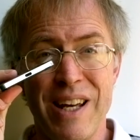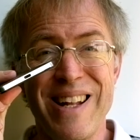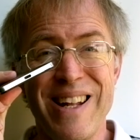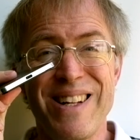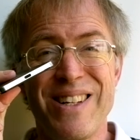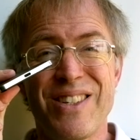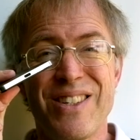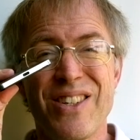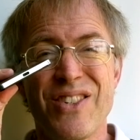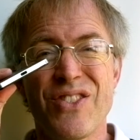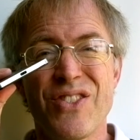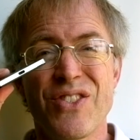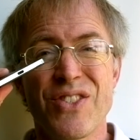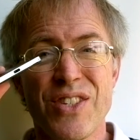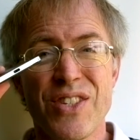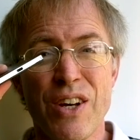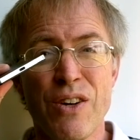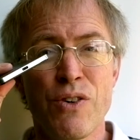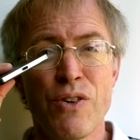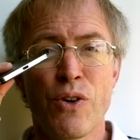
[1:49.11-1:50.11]
It's just
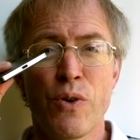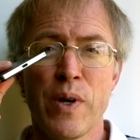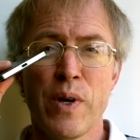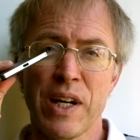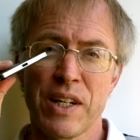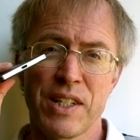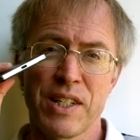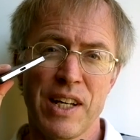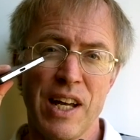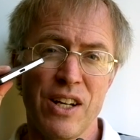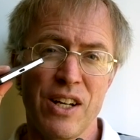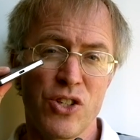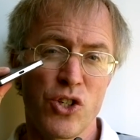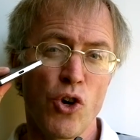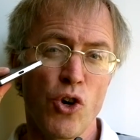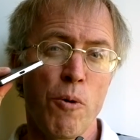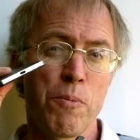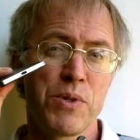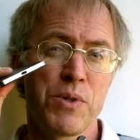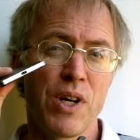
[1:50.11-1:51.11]
so quick to get
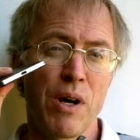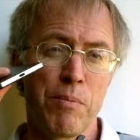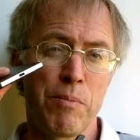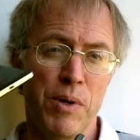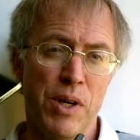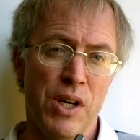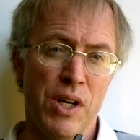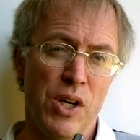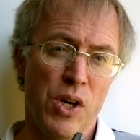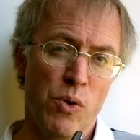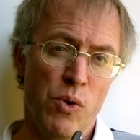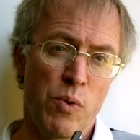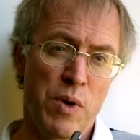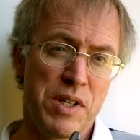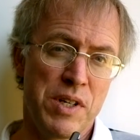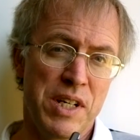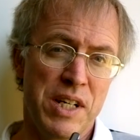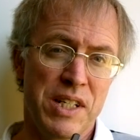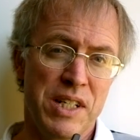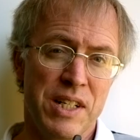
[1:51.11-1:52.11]
topped up when
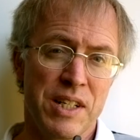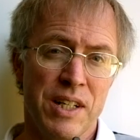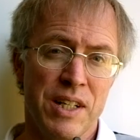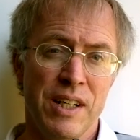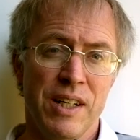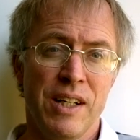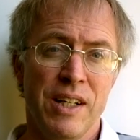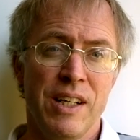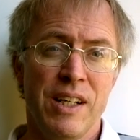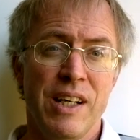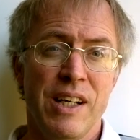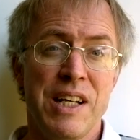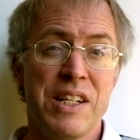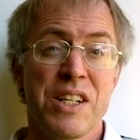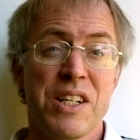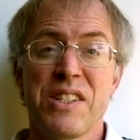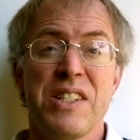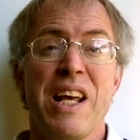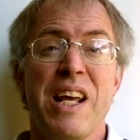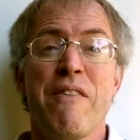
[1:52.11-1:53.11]
needed. It
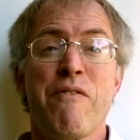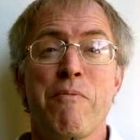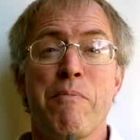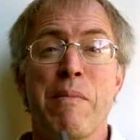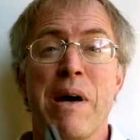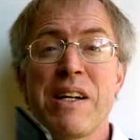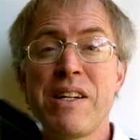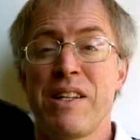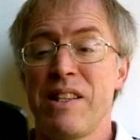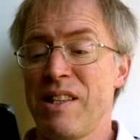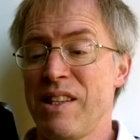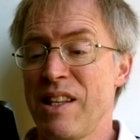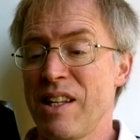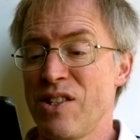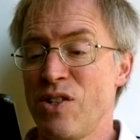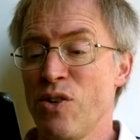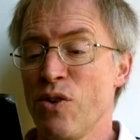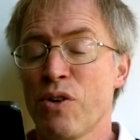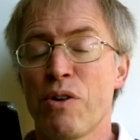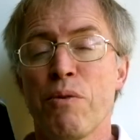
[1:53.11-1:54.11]
doesn't even matter that
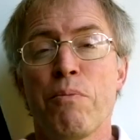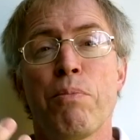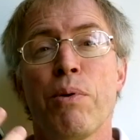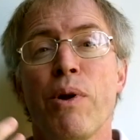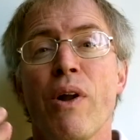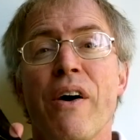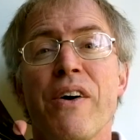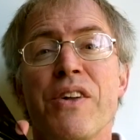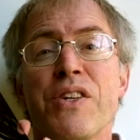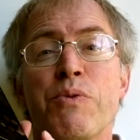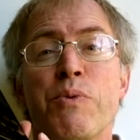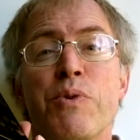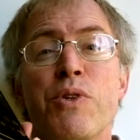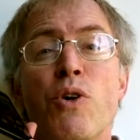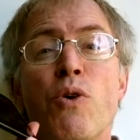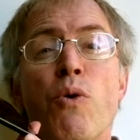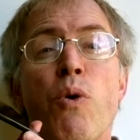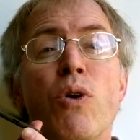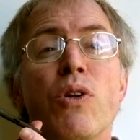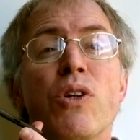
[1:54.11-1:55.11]
there's not compliance with
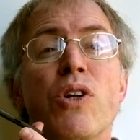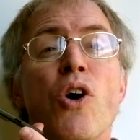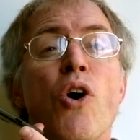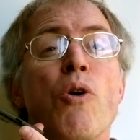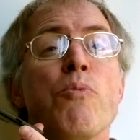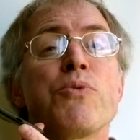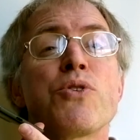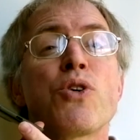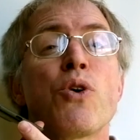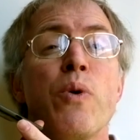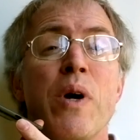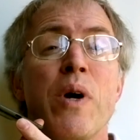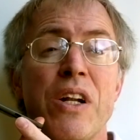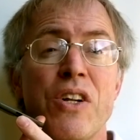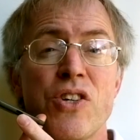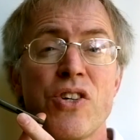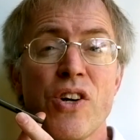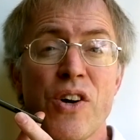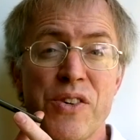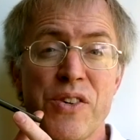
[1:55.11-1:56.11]
Qualcomm's quick
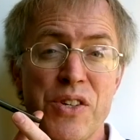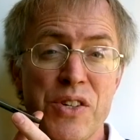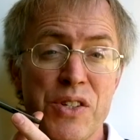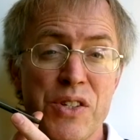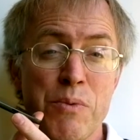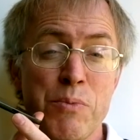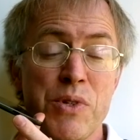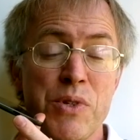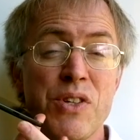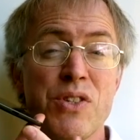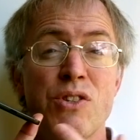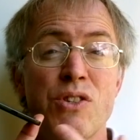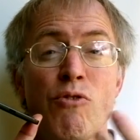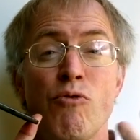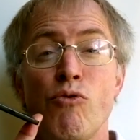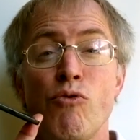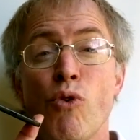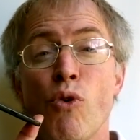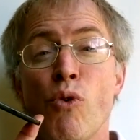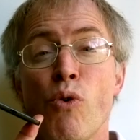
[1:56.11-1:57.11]
charge system since the
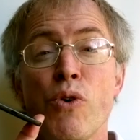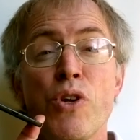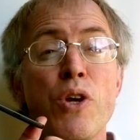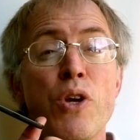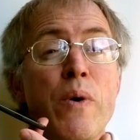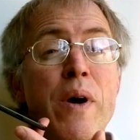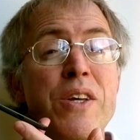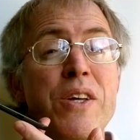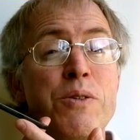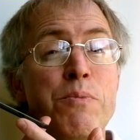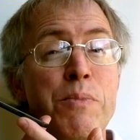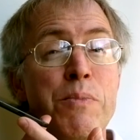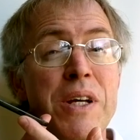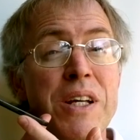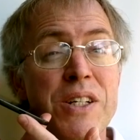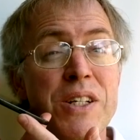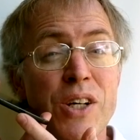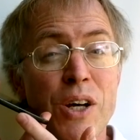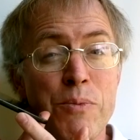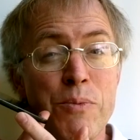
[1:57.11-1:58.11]
raw USB
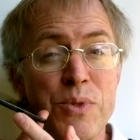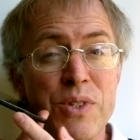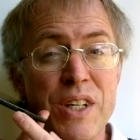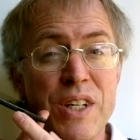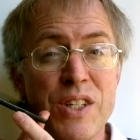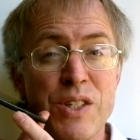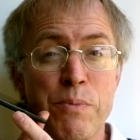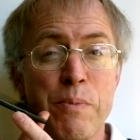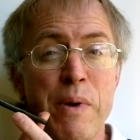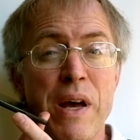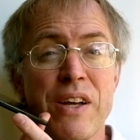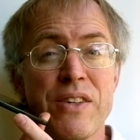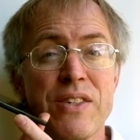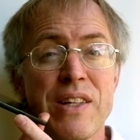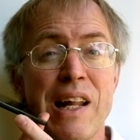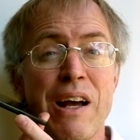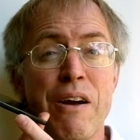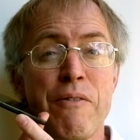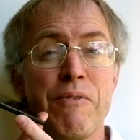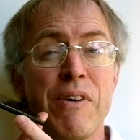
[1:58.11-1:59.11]
Type-C specs
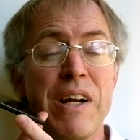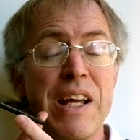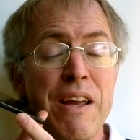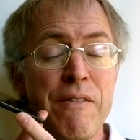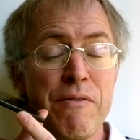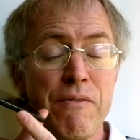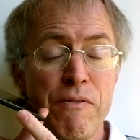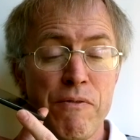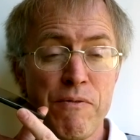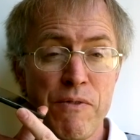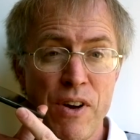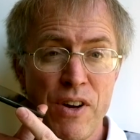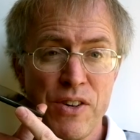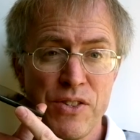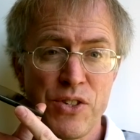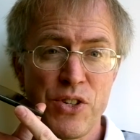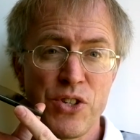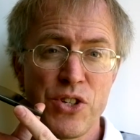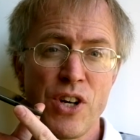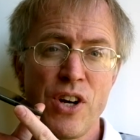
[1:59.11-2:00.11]
allow for even
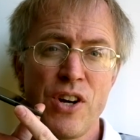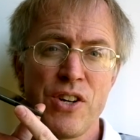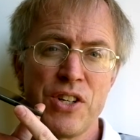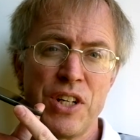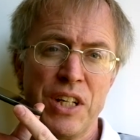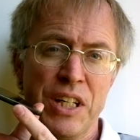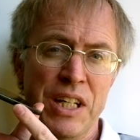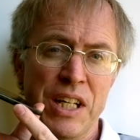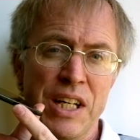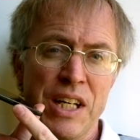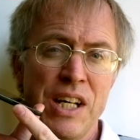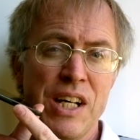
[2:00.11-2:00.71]
faster charging.